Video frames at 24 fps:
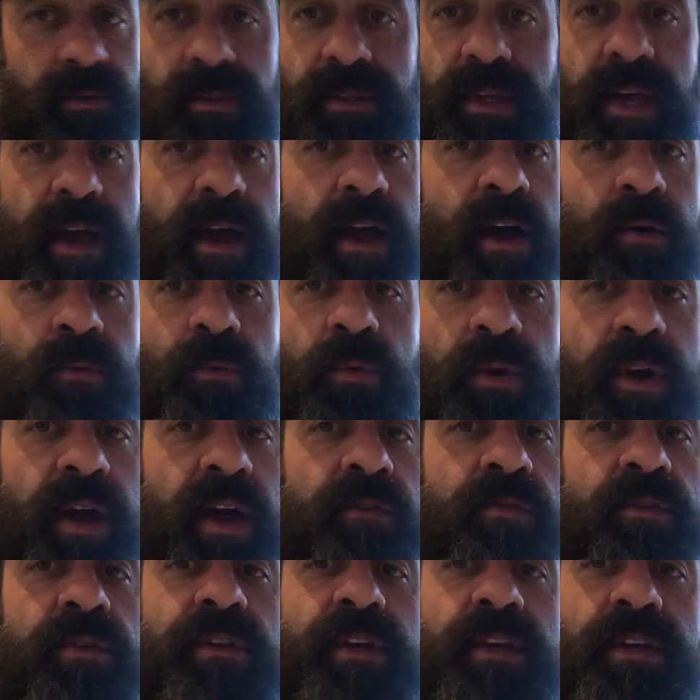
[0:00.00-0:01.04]
down,
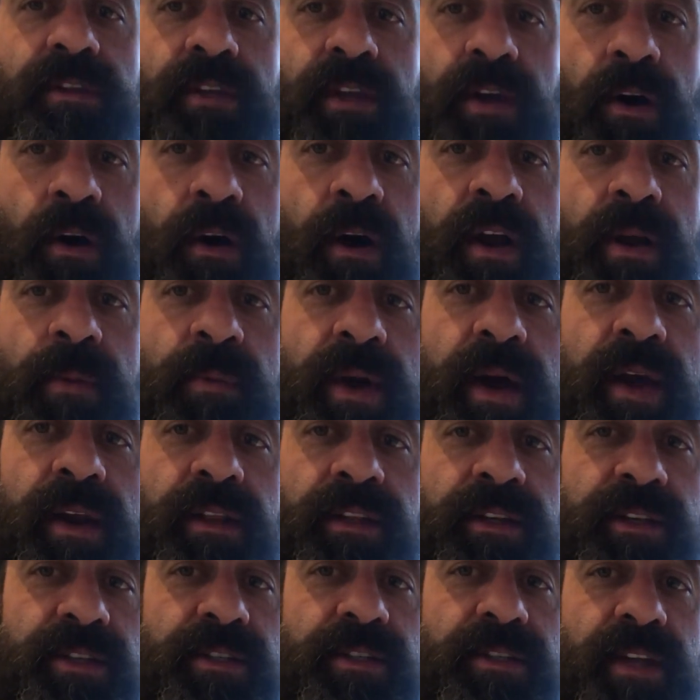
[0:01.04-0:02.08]
whatever, they
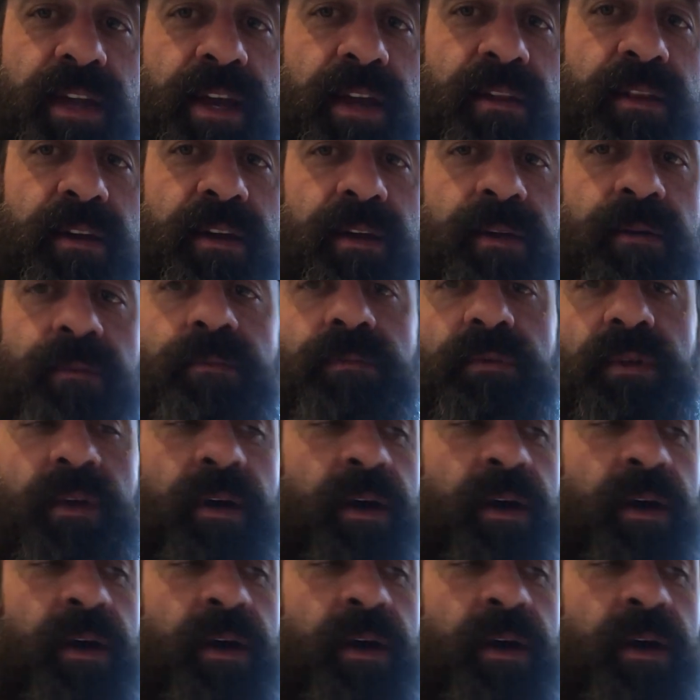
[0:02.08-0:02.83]
automatically stay there.